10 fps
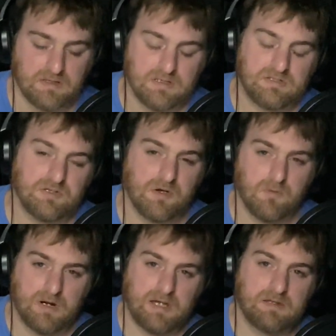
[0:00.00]
It's the only
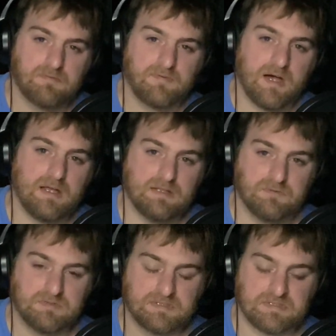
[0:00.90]
one I could find that
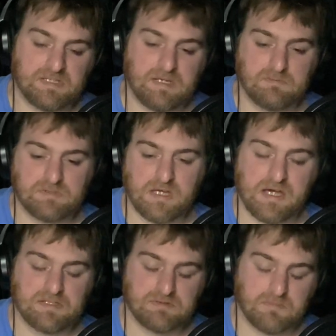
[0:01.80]
was the same
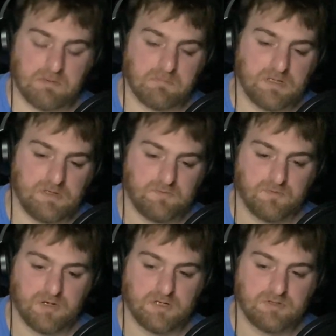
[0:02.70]
size as my mini
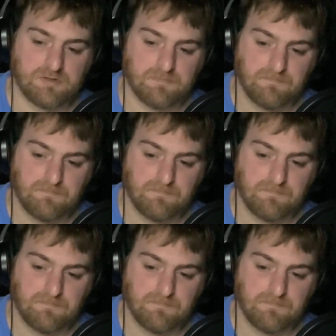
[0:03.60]
fridge,